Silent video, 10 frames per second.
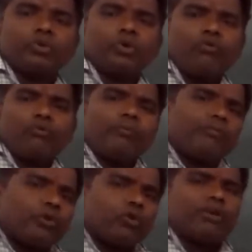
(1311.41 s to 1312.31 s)

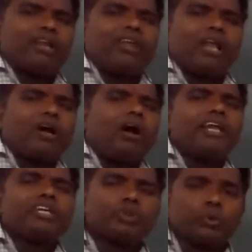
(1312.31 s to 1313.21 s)
So you know very well,
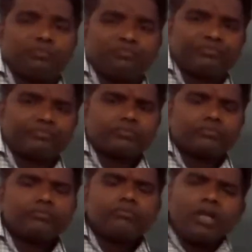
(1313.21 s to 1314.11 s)
according to
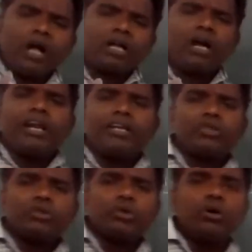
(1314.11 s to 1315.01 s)

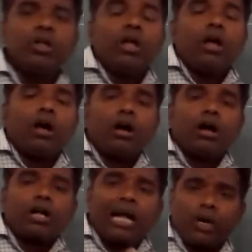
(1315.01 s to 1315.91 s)

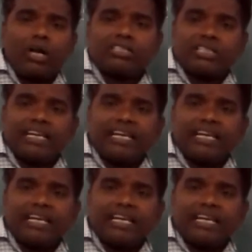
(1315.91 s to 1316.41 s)
Carolus